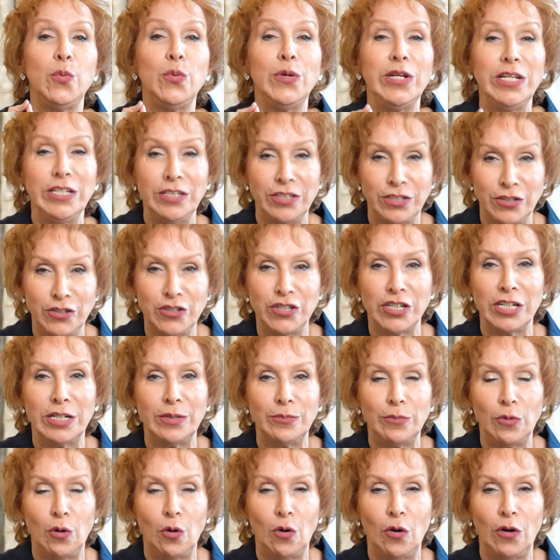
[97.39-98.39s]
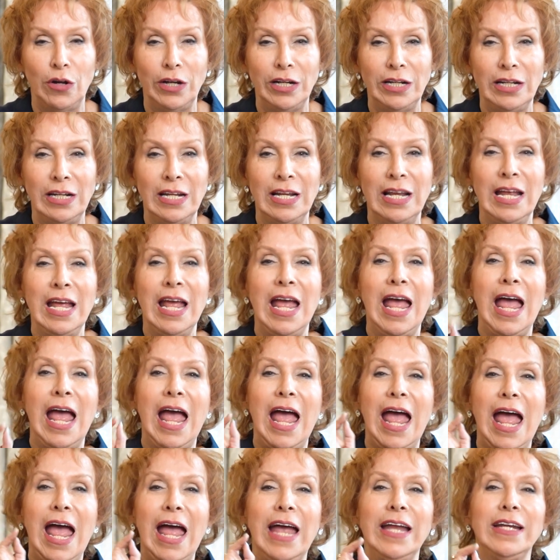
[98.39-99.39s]
wheat germ oil
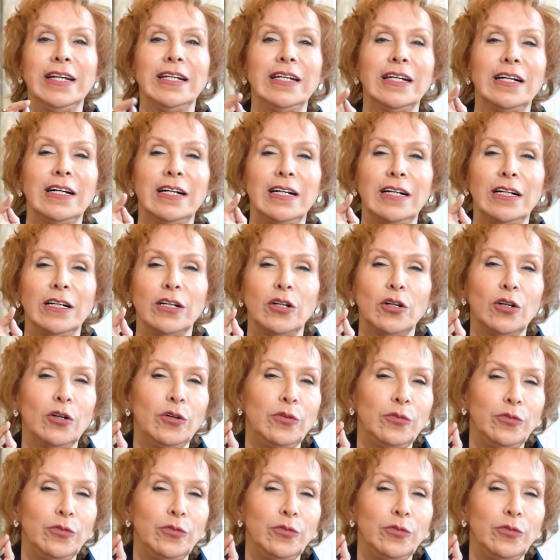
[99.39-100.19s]
and a